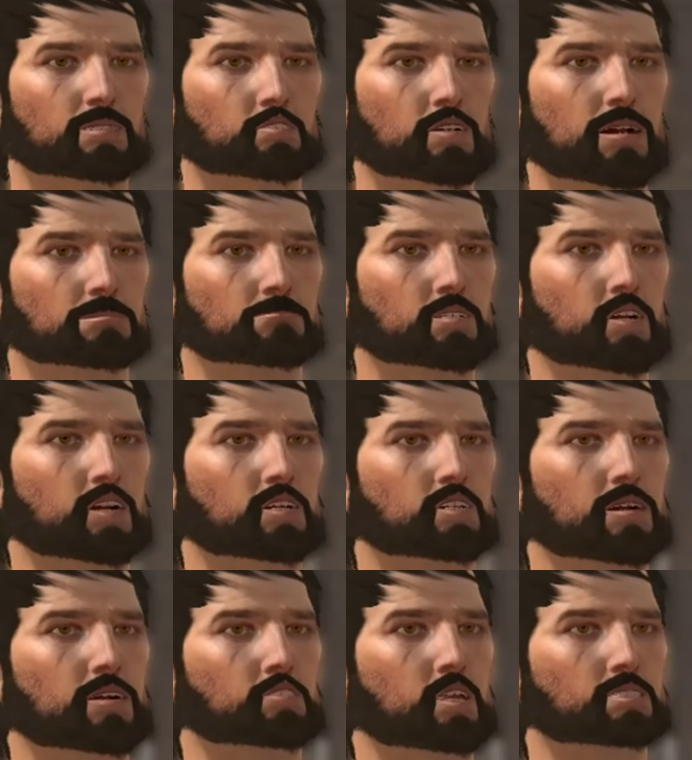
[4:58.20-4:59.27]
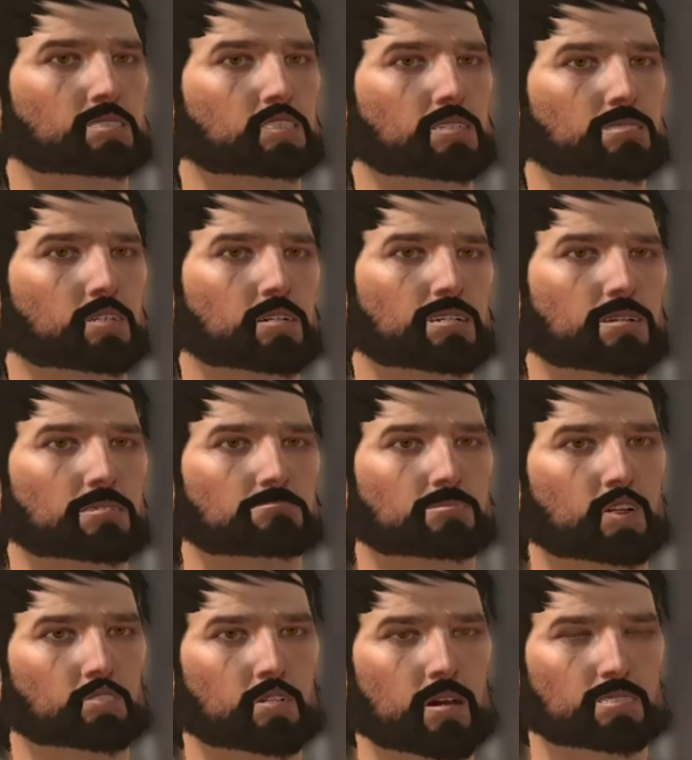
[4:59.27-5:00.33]
you came to Kirkwall just to
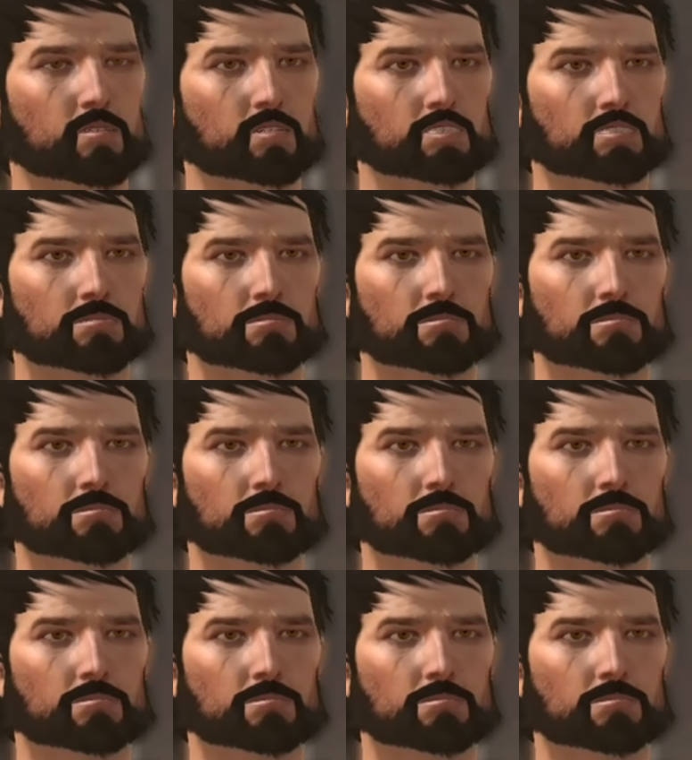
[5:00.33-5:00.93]
escape the wardens?